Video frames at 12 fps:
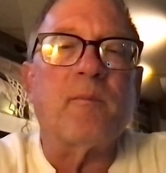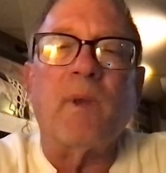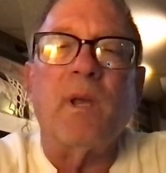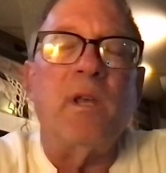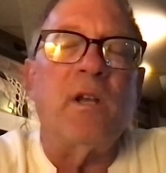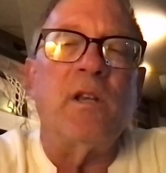
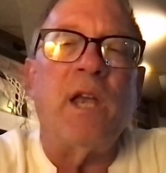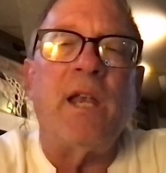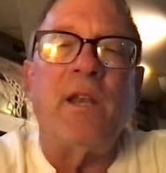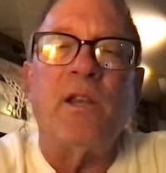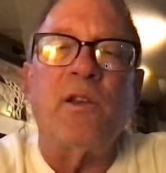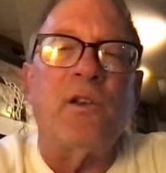
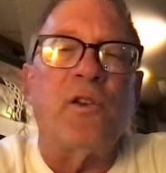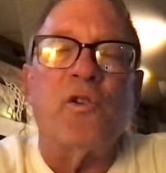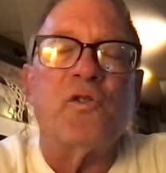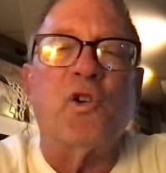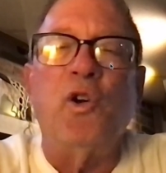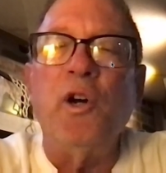
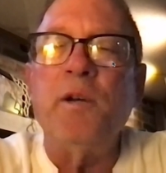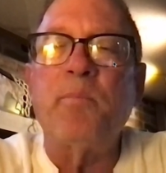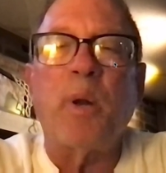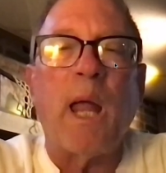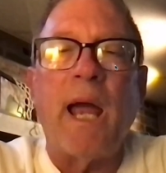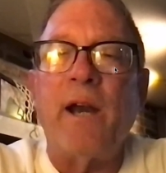There's good
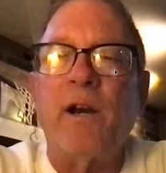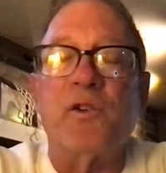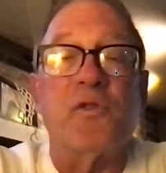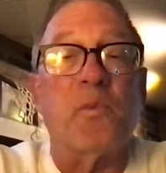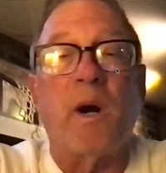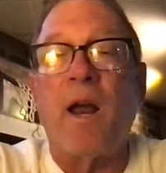
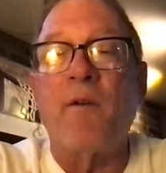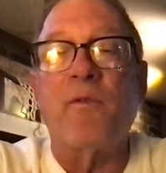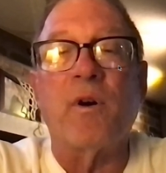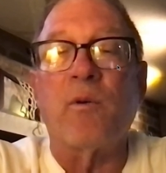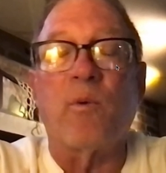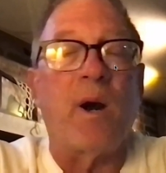players
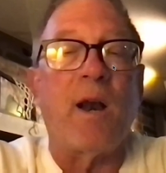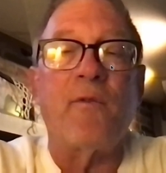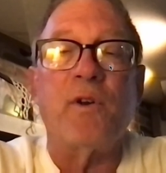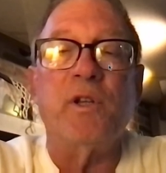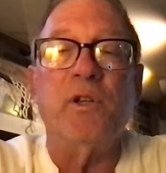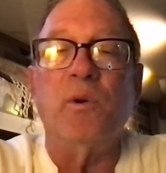
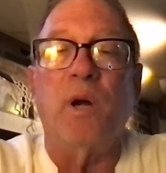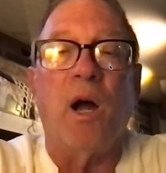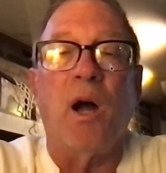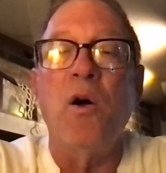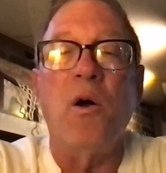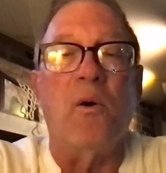wherever you
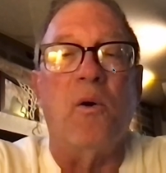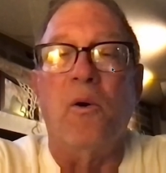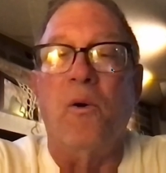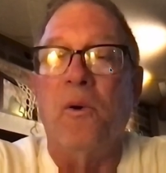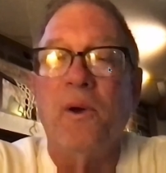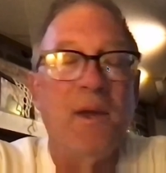
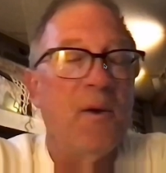go.